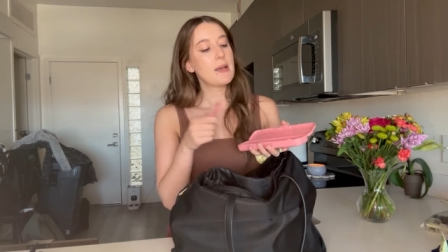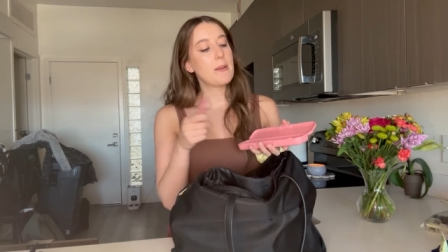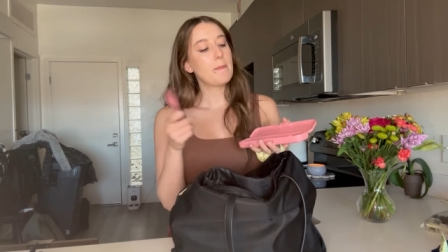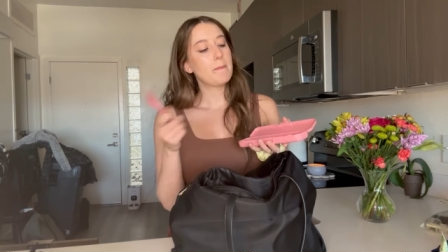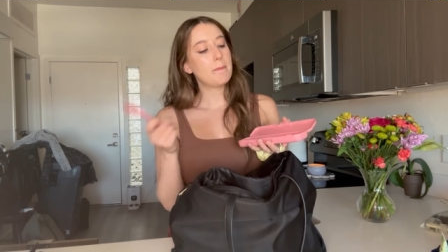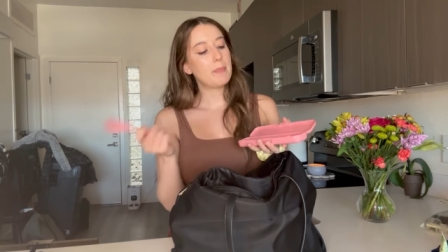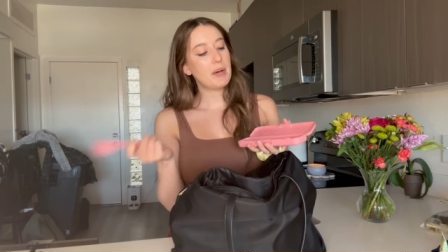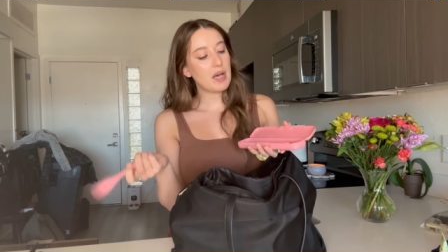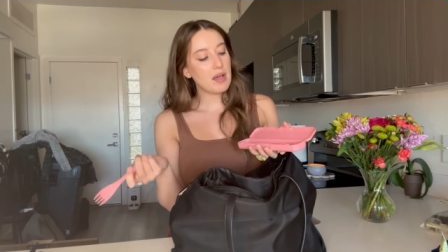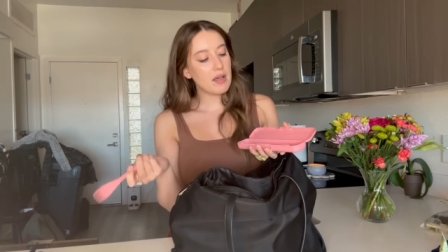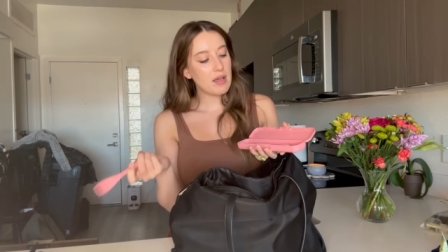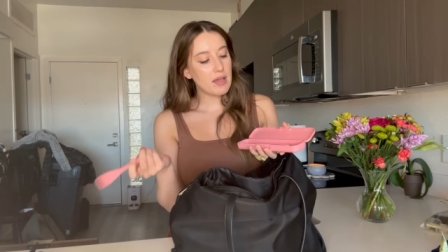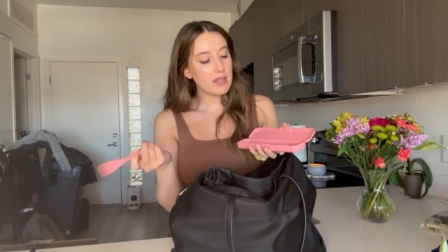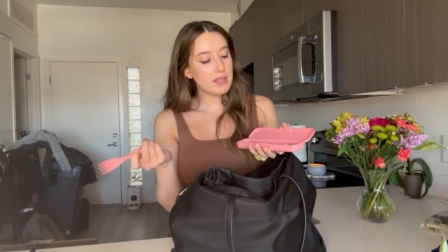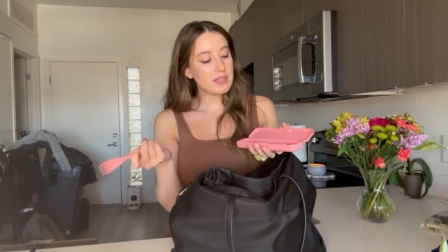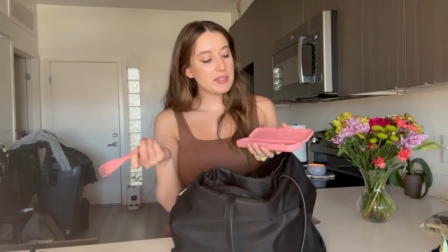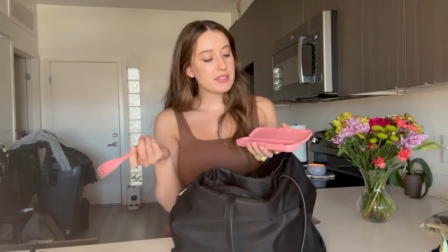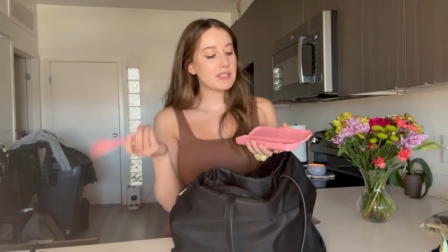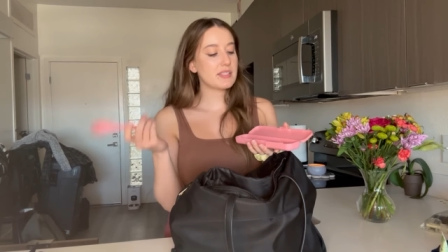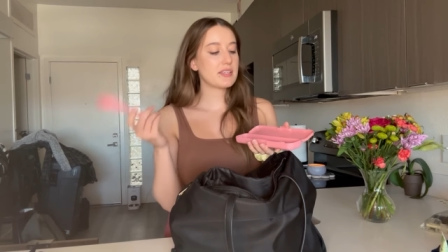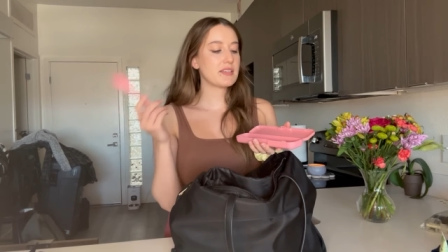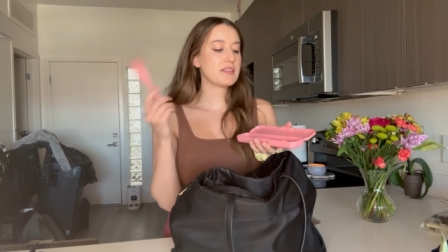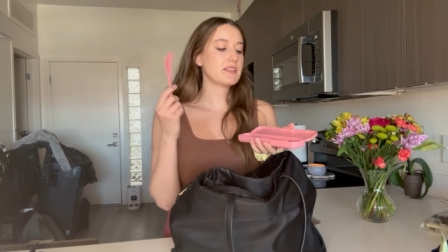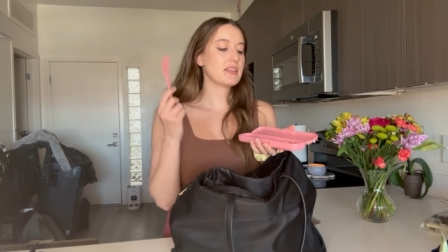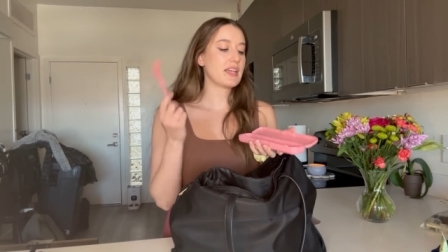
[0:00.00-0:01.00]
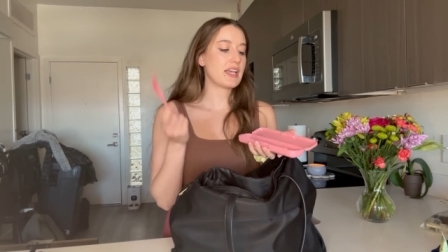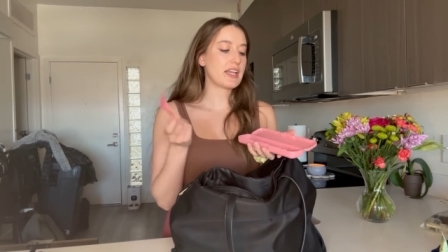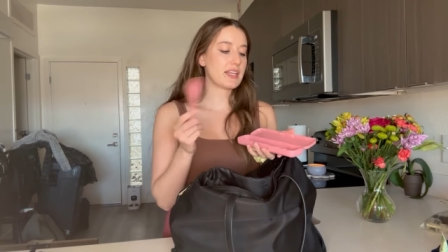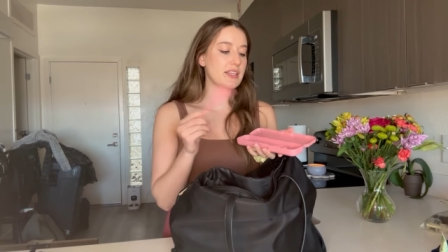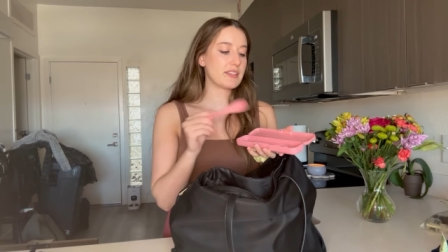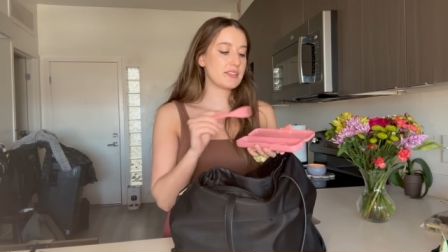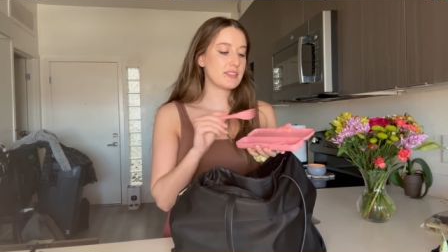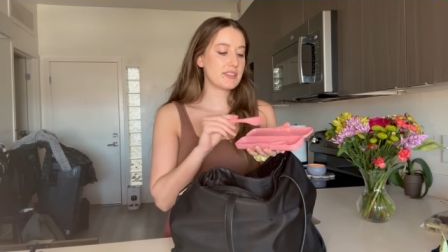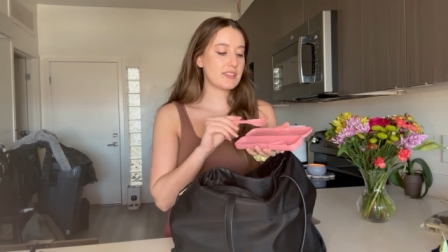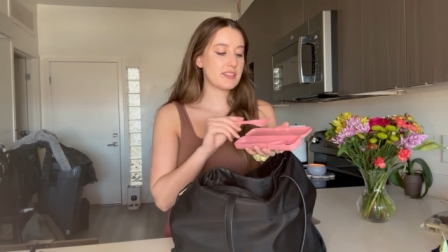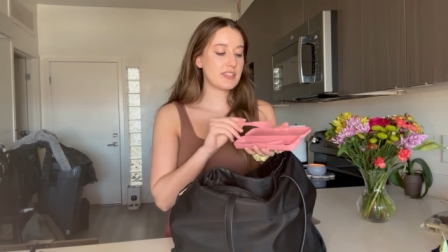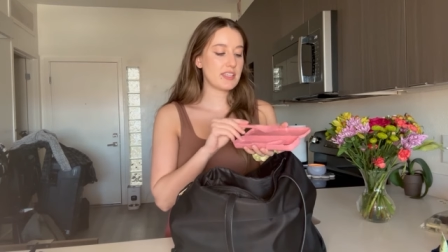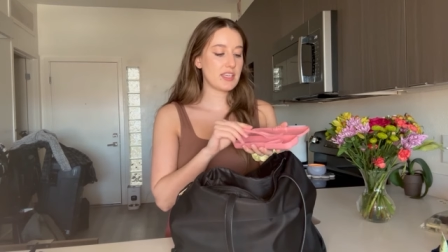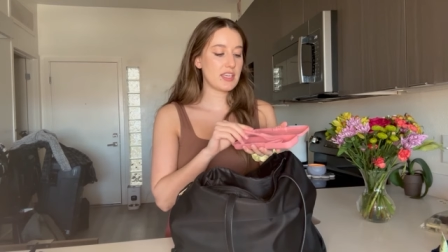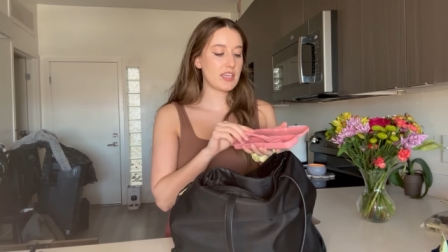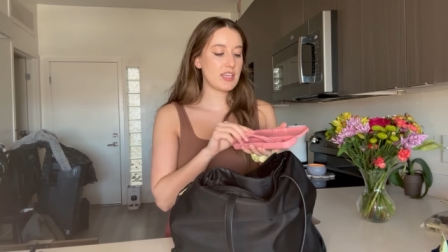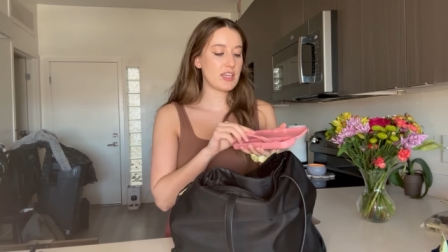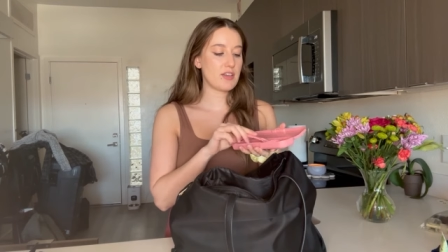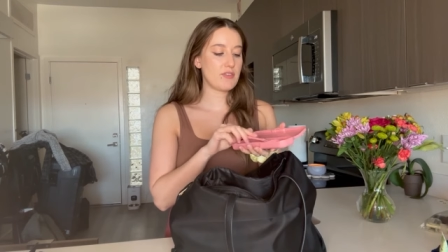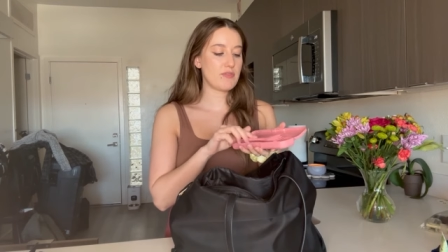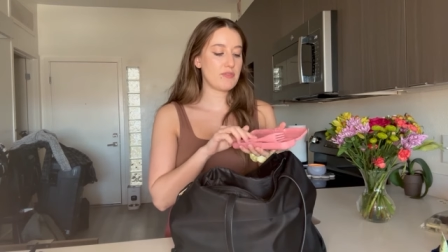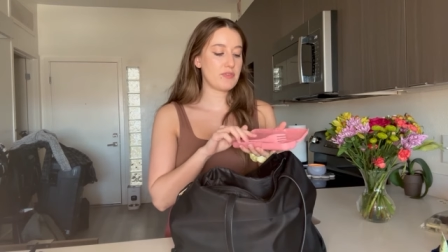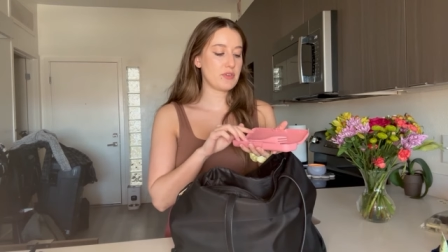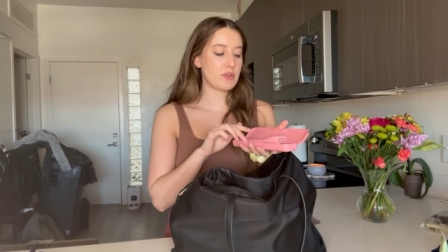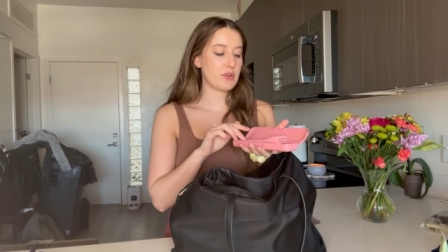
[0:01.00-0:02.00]
But I can see
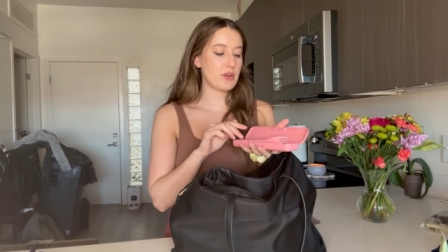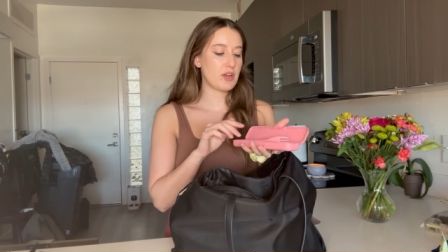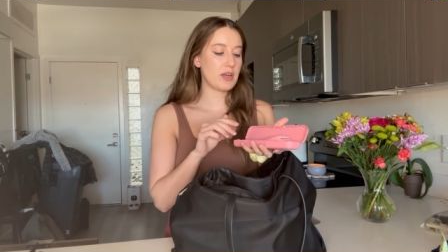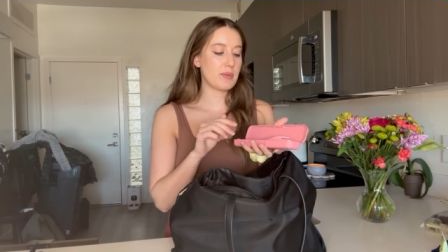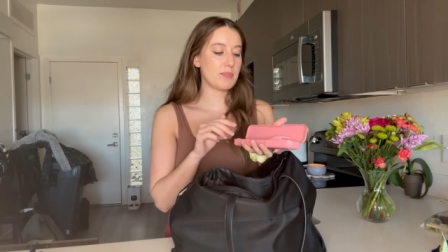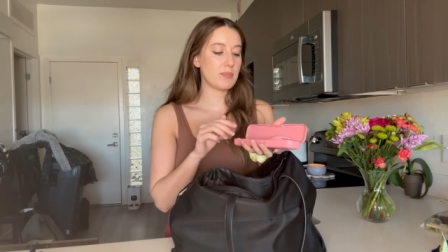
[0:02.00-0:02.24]
if you're on a